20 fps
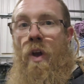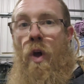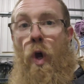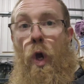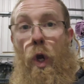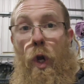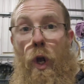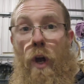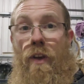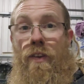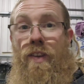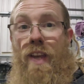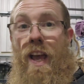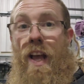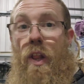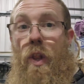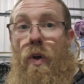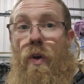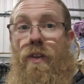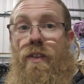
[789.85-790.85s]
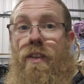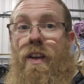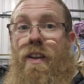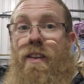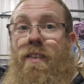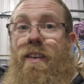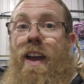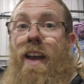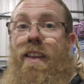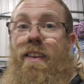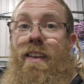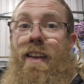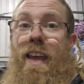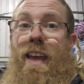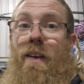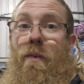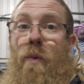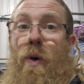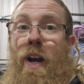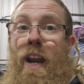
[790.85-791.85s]
who knows how long it's going to take to
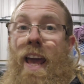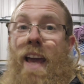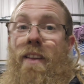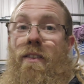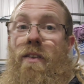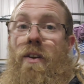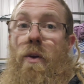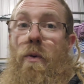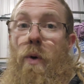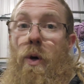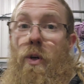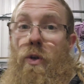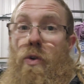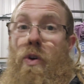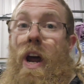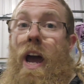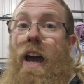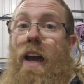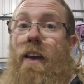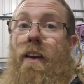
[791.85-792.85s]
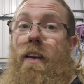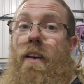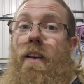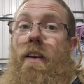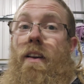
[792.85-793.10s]
get one out to you on track.